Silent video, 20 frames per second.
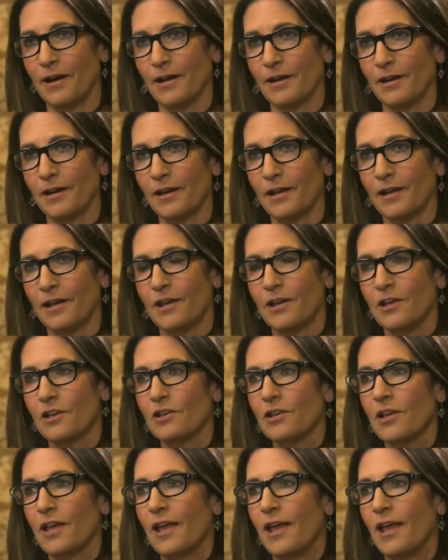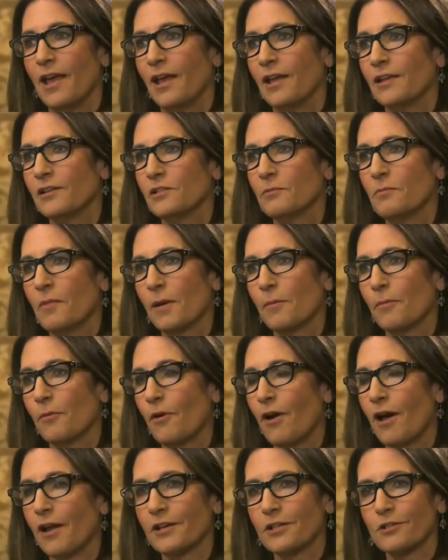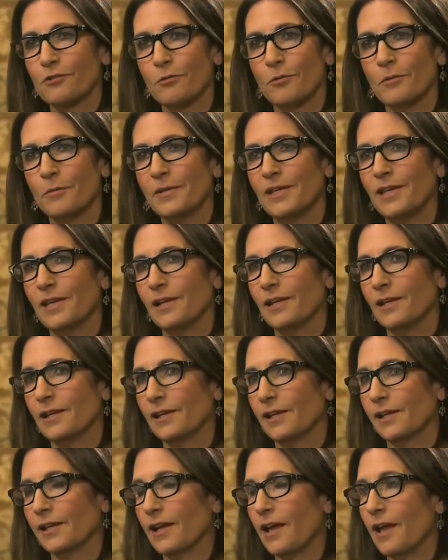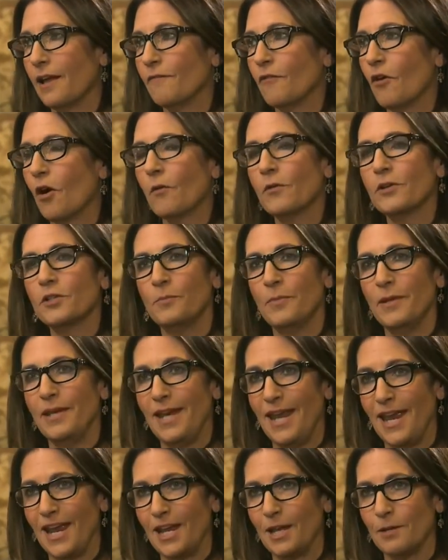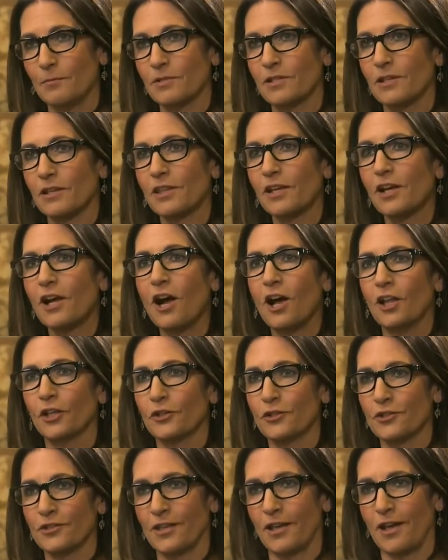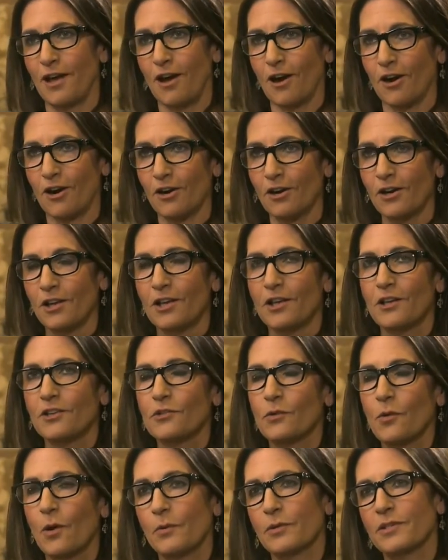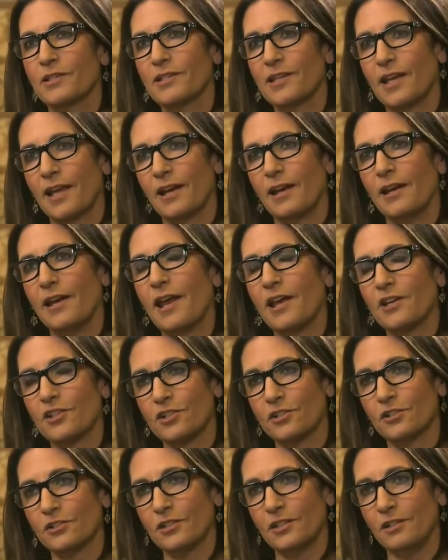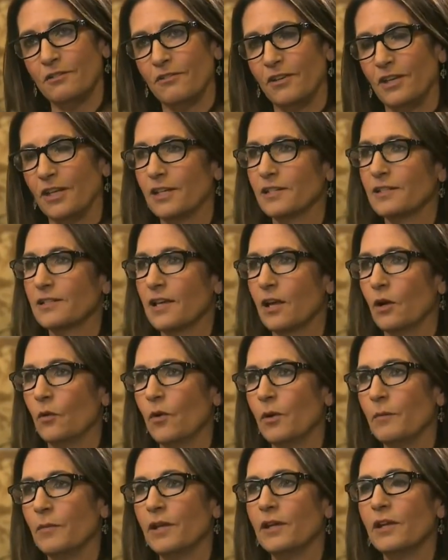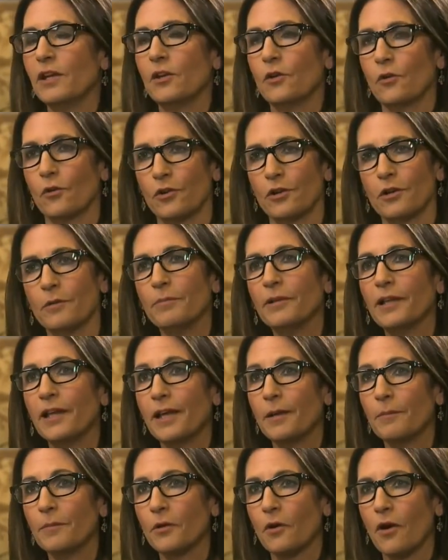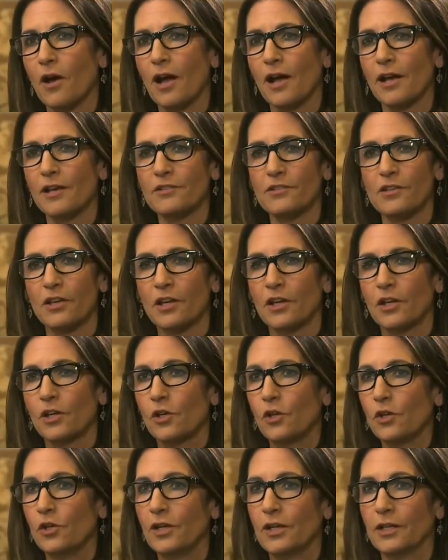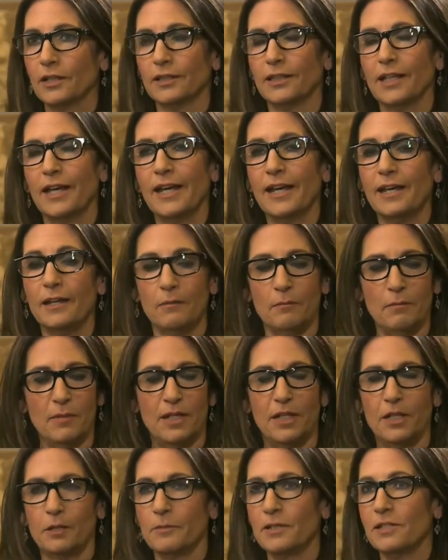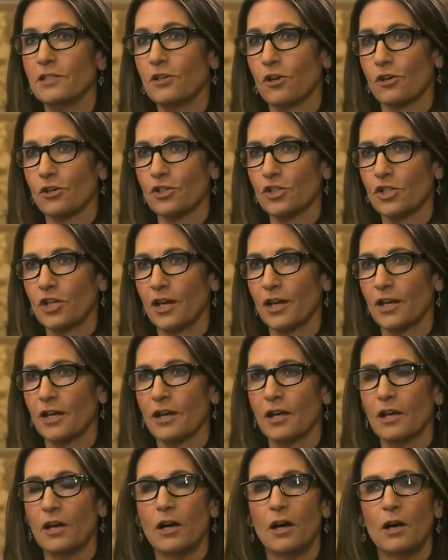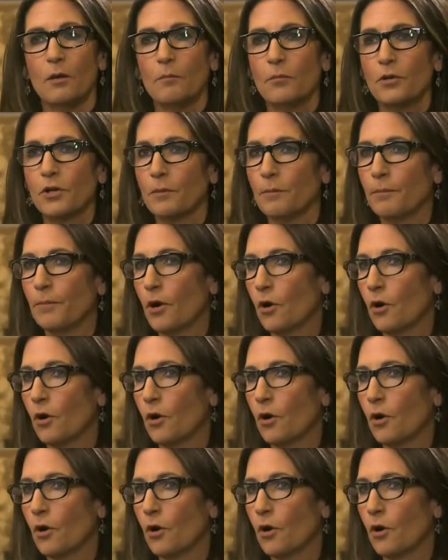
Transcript: on. And my products from the beginning have always been named the colors they are. So I would stand on national TV and tell women, in order to play up your eyes, you need a light, medium, and dark shade. Put a